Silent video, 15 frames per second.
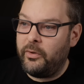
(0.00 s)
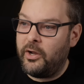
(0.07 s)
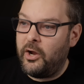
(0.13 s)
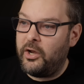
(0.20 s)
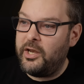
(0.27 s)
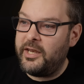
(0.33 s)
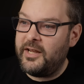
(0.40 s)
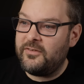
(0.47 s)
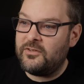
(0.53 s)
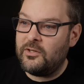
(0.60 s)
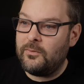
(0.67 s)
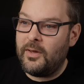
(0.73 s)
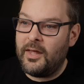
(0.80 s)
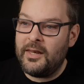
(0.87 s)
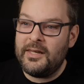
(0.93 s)
we're going to need to
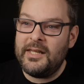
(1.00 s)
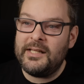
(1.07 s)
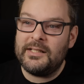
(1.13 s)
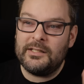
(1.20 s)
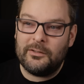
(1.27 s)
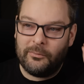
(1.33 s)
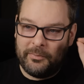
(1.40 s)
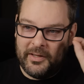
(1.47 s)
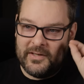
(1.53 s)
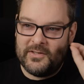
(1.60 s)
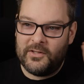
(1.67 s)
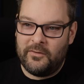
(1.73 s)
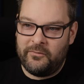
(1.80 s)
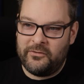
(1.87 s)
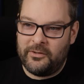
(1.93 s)
do a little
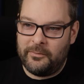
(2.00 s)
bit of